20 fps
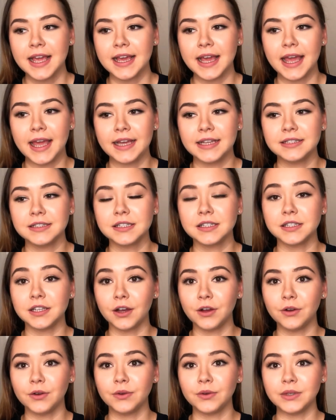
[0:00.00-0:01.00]
And
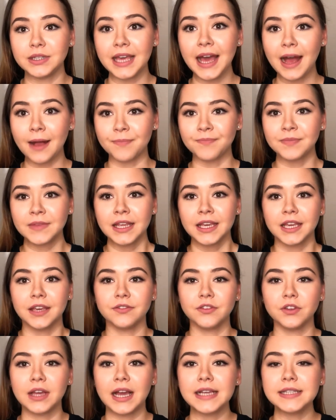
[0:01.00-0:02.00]
so yeah,
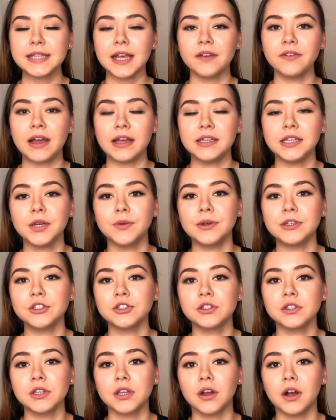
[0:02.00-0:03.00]
if you guys have any
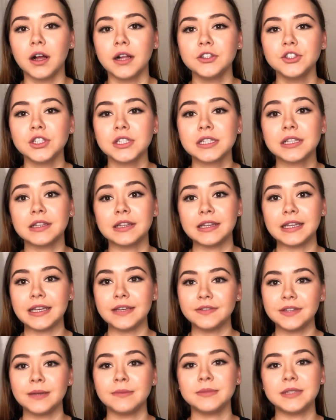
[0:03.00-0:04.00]
questions at all, just
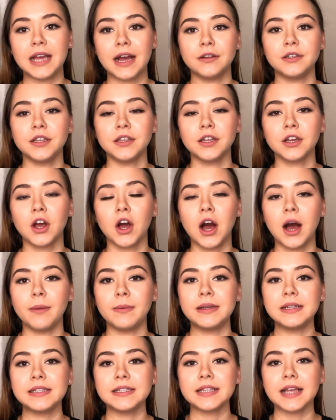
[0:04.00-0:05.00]
leave them down in the
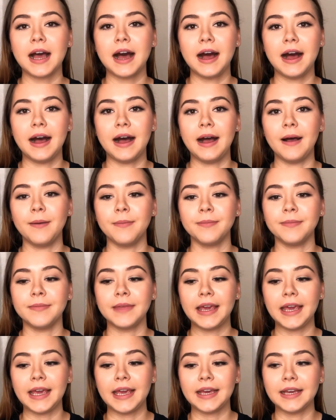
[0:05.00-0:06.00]
comments,
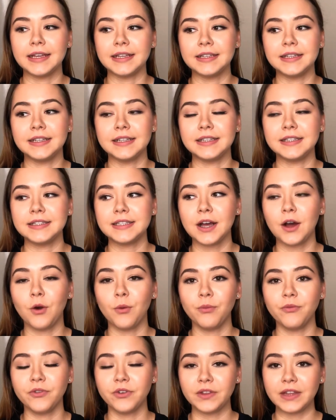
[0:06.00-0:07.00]
and
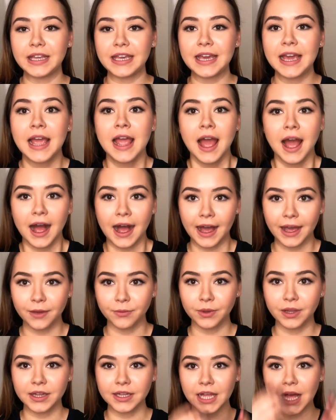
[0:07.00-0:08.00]
hopefully I
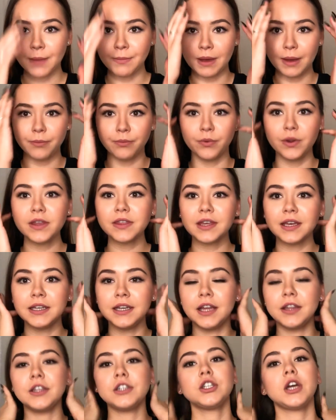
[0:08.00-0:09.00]
will come up with
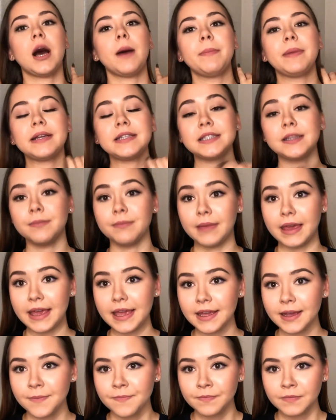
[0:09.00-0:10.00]
another topic to
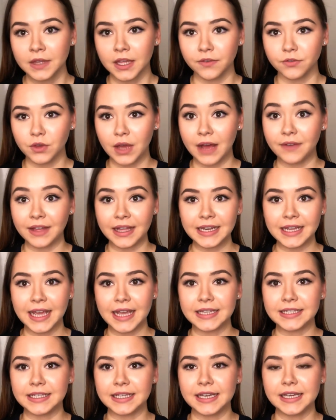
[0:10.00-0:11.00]
make. If you have any
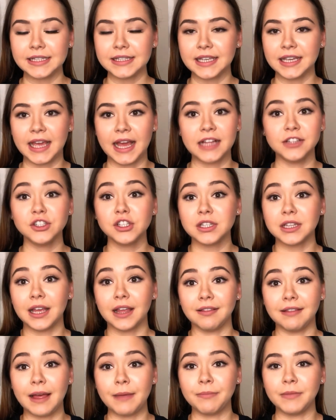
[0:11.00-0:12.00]
ideas, again, just
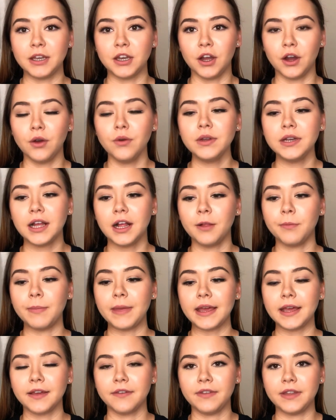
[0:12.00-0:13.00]
like let me know and I'll
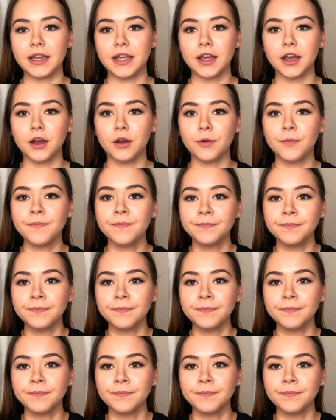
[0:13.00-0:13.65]
make a video.